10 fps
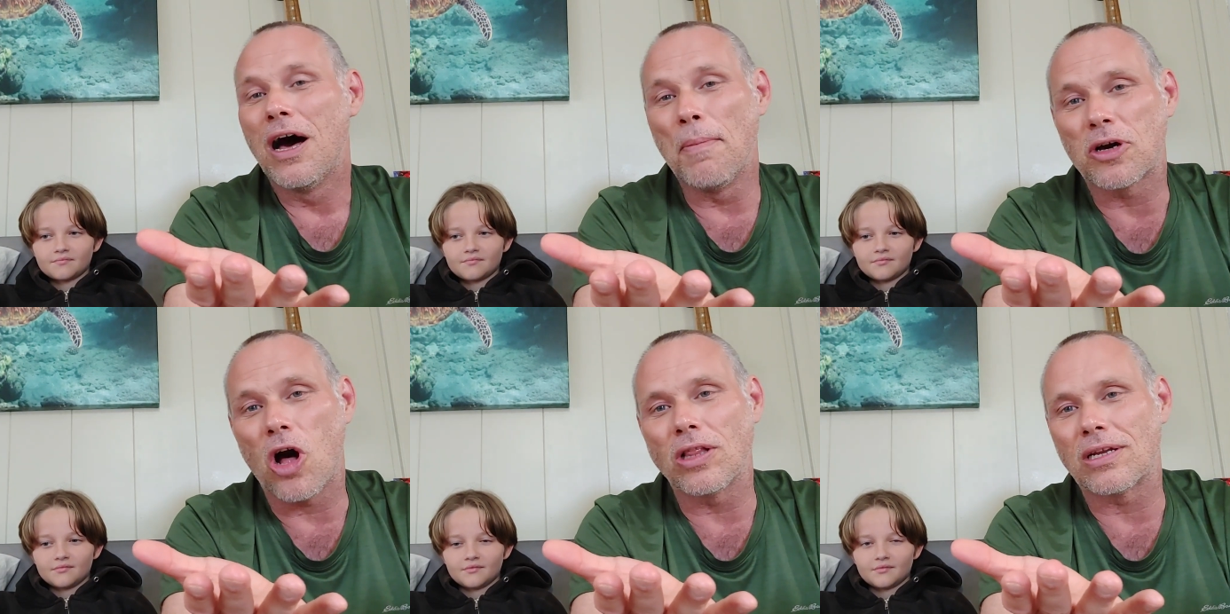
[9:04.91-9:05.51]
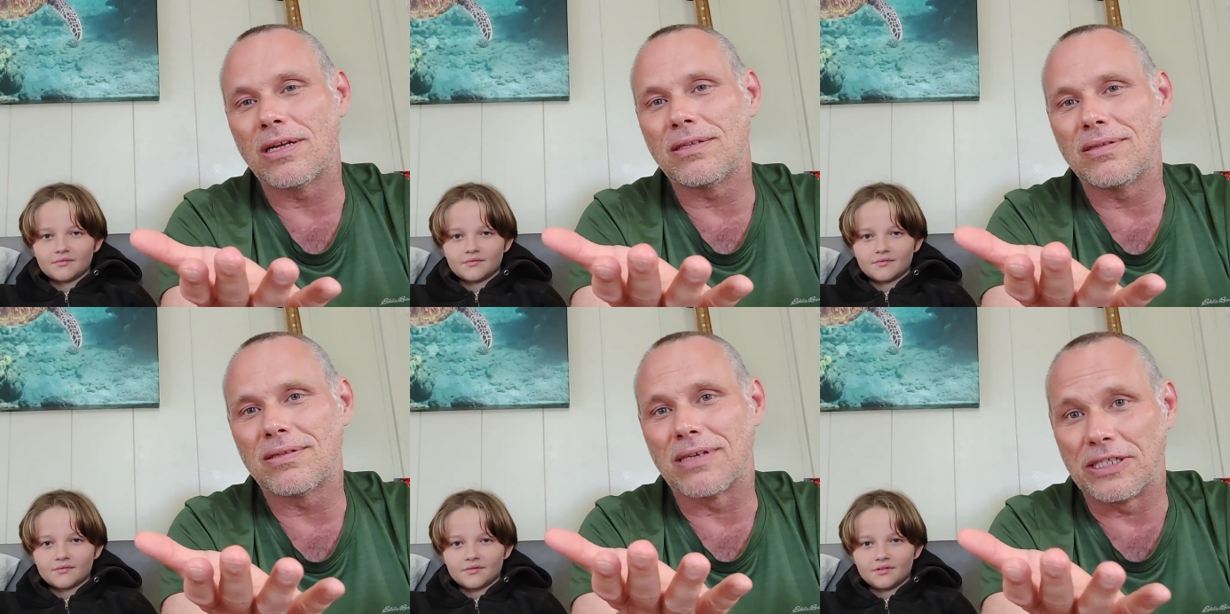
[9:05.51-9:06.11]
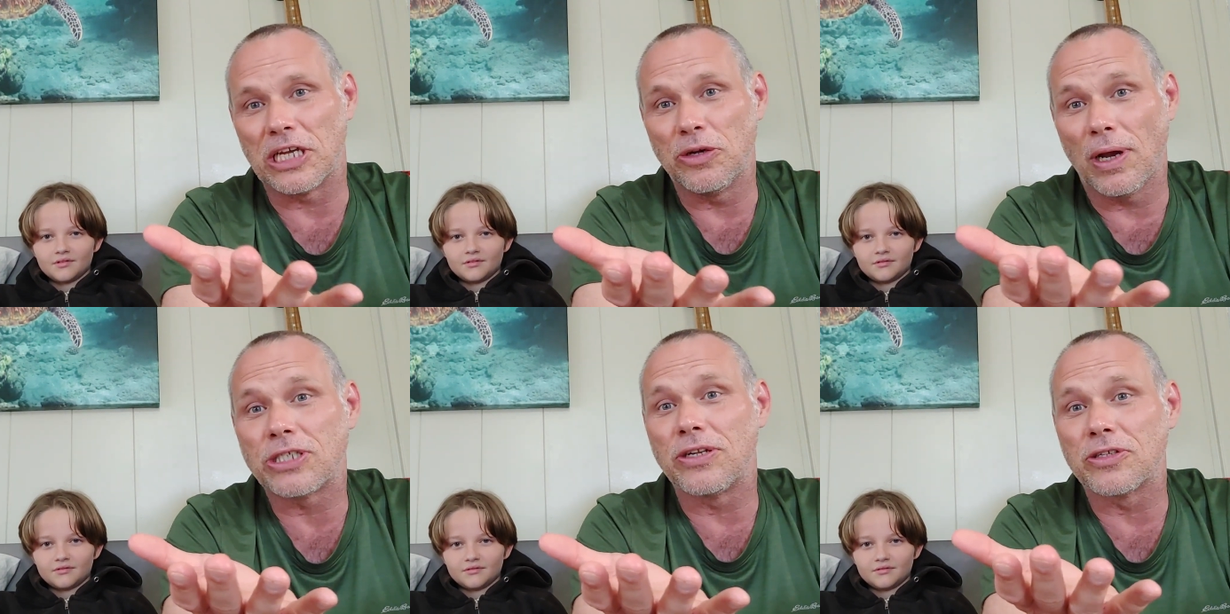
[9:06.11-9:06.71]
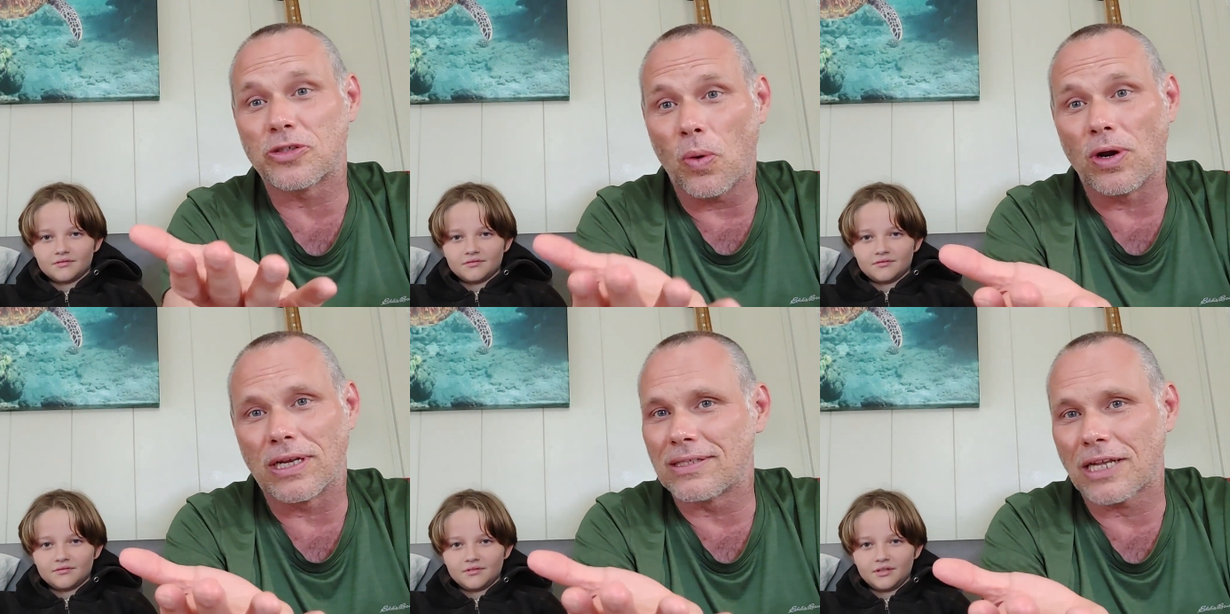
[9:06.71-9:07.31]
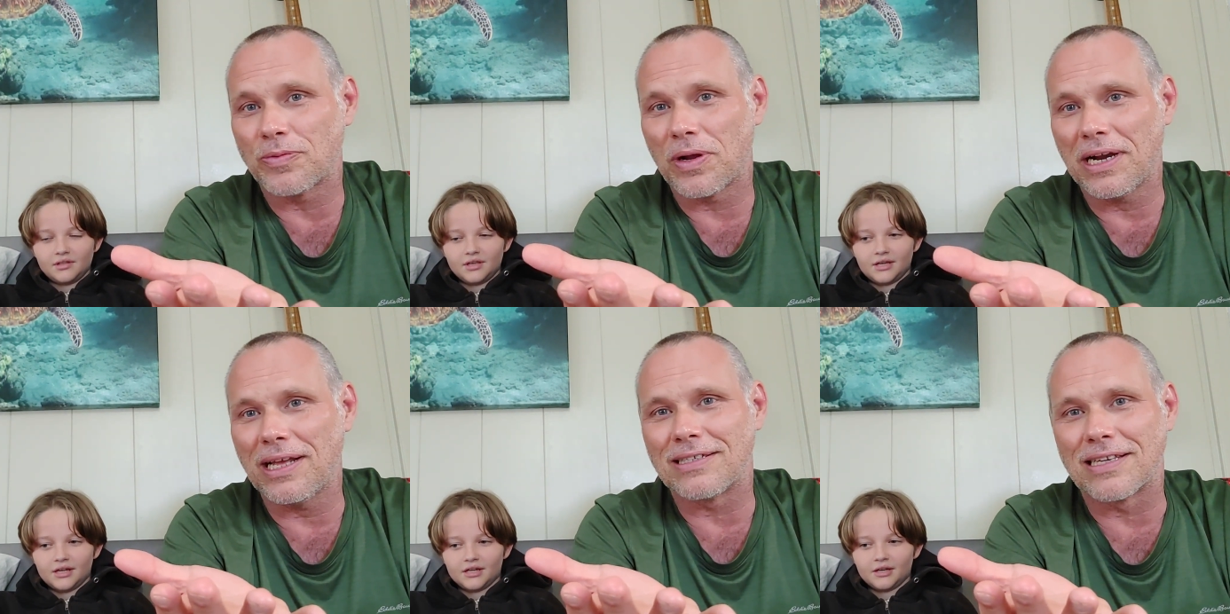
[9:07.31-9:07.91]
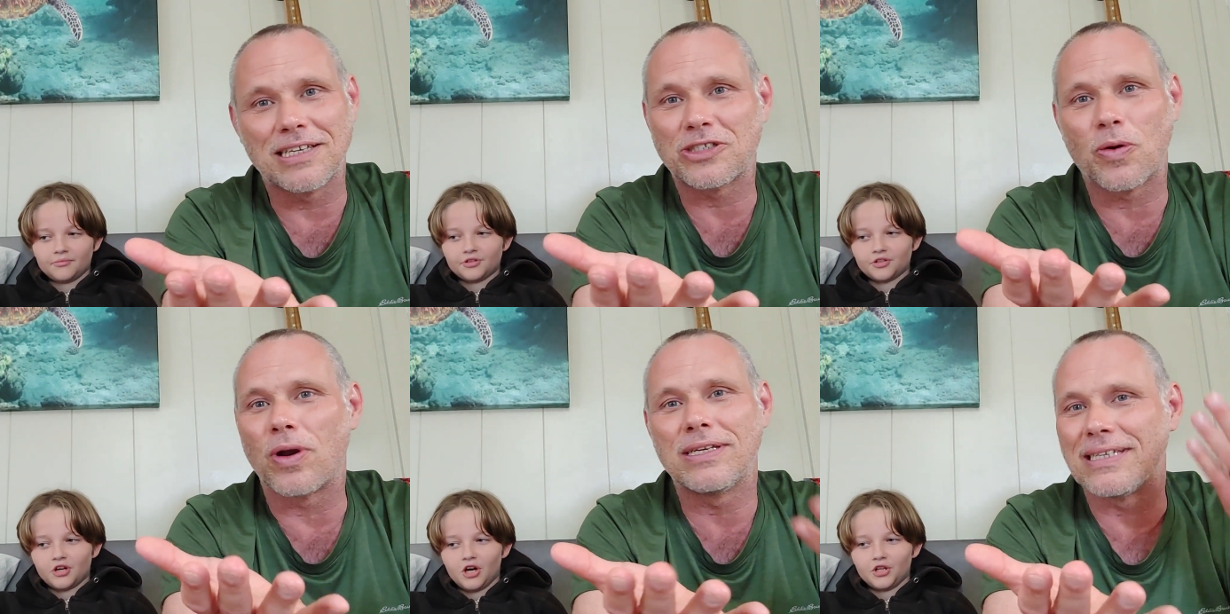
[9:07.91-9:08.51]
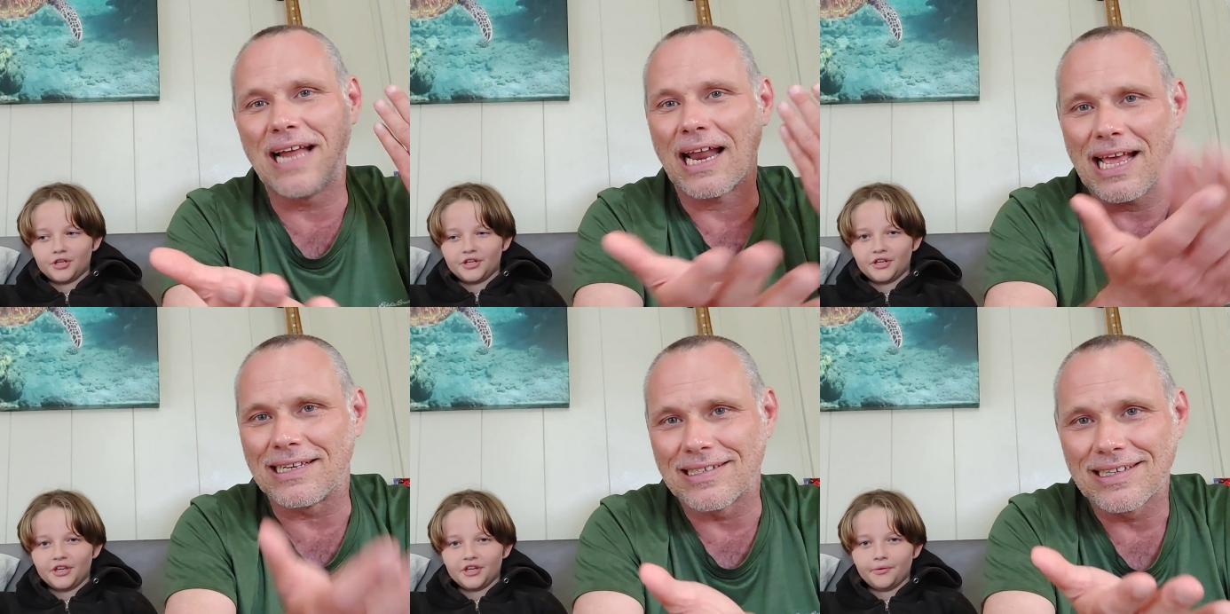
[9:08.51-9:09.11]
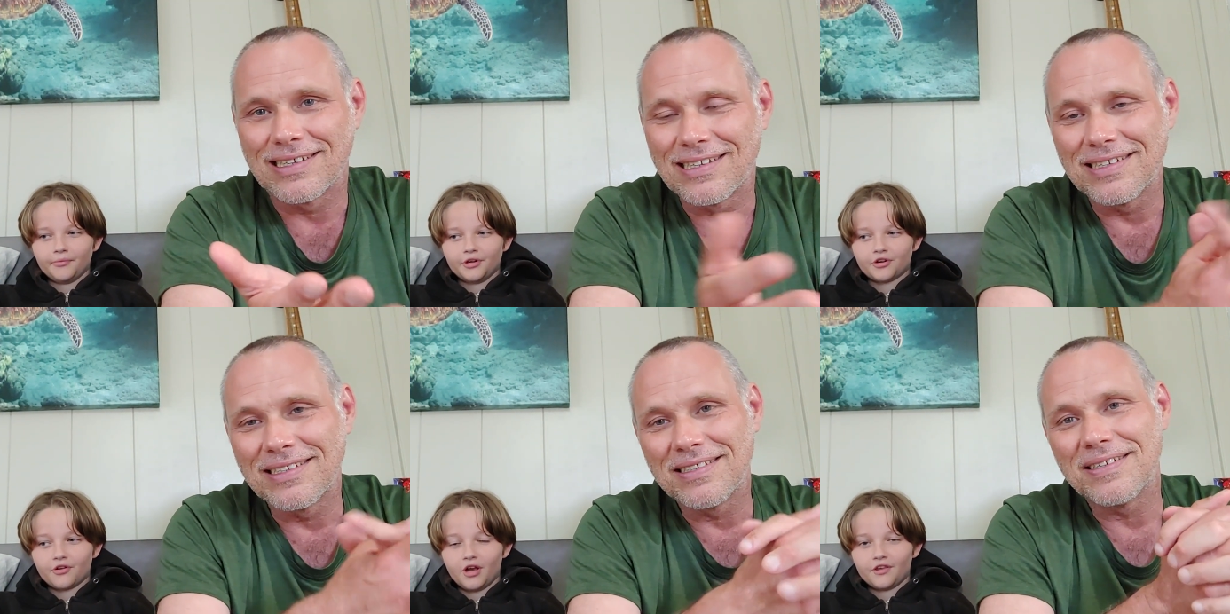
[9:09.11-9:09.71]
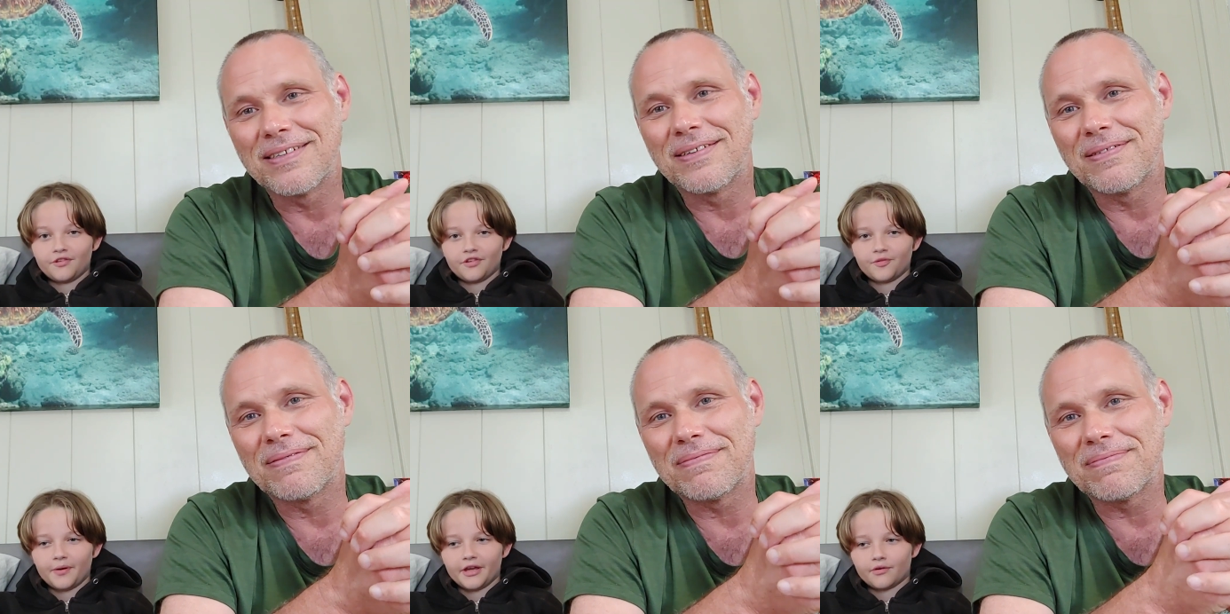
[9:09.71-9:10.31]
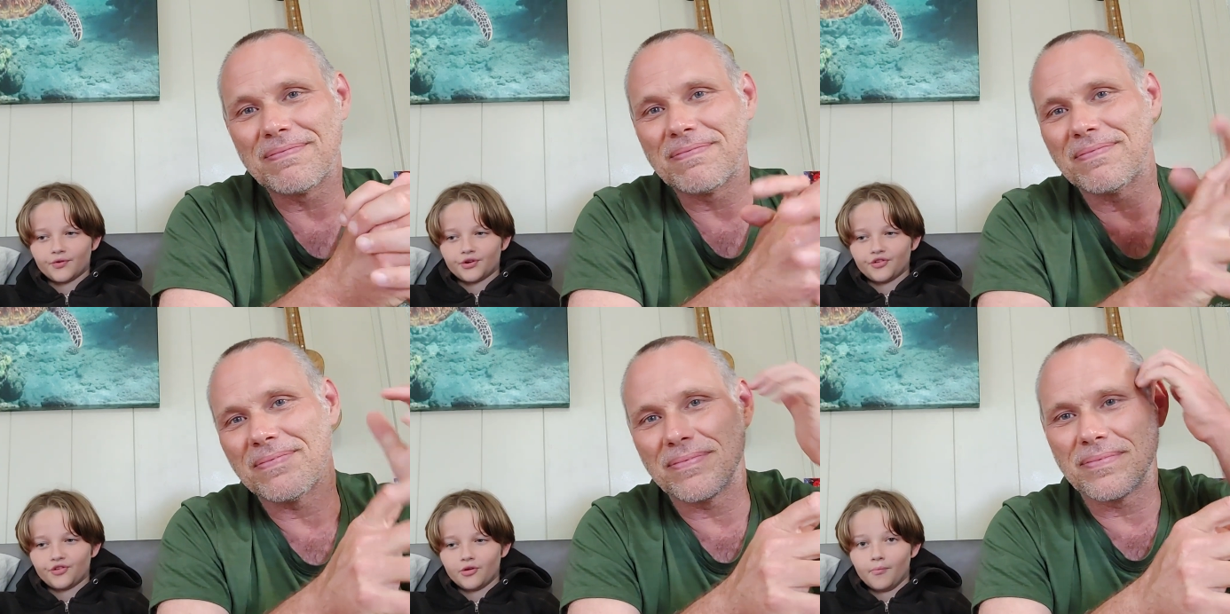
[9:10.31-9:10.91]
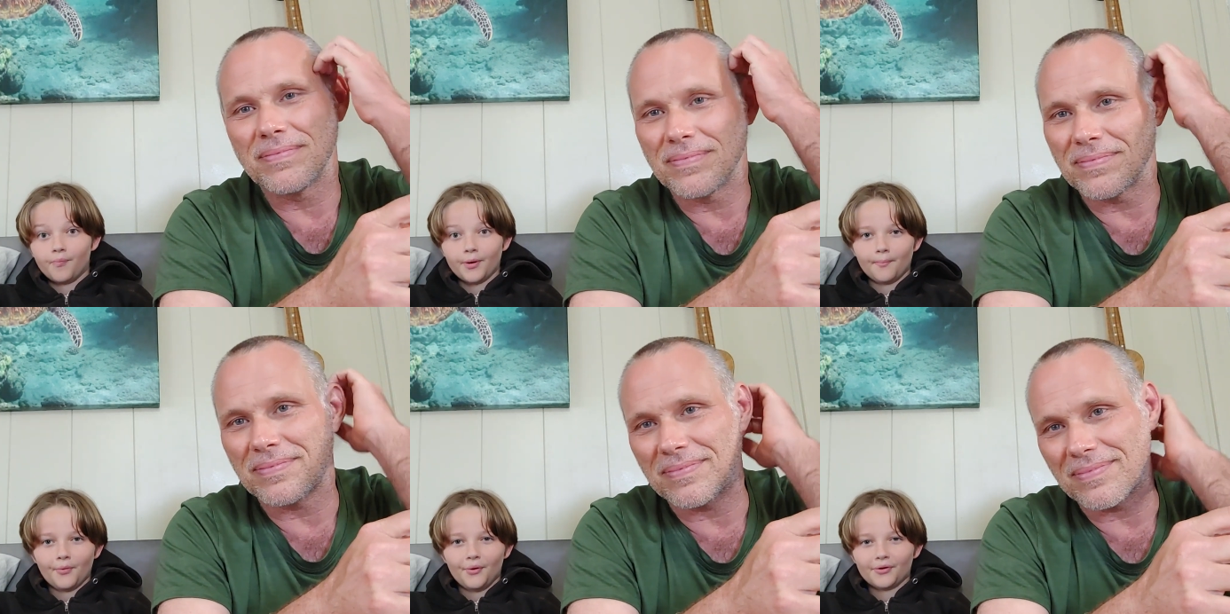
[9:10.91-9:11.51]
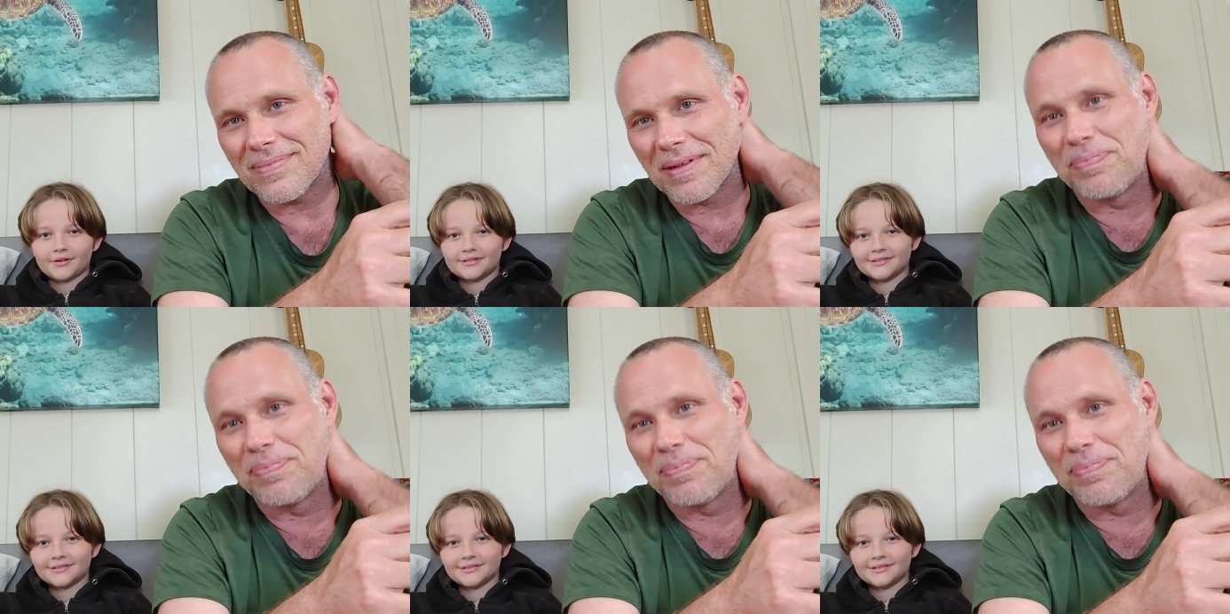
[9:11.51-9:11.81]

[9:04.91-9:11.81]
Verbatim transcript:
Speaker 1: I'm gonna call it a continuation of the story because that's yeah, what it is. Because this story did not it, end.
Speaker 2: Um, across the Spider Verse, but more.